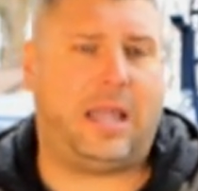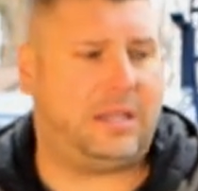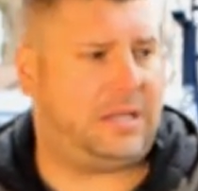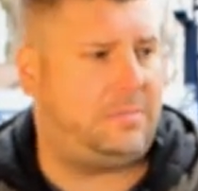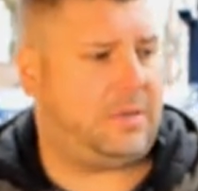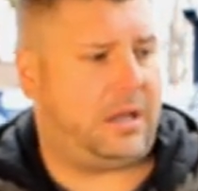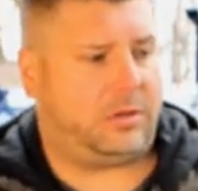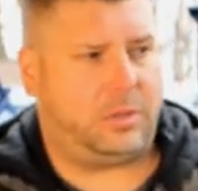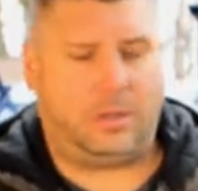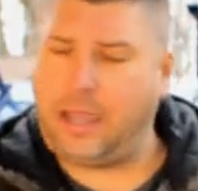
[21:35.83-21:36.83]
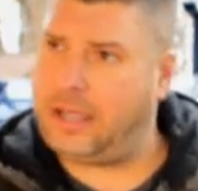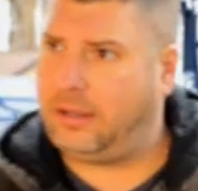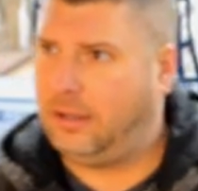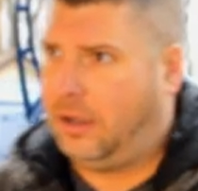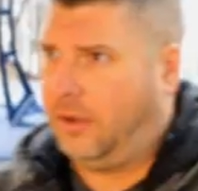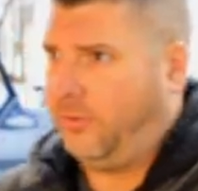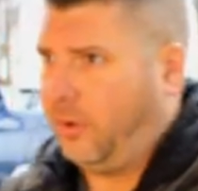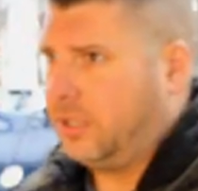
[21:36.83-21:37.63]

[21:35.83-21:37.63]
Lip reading: I can keep that grill at for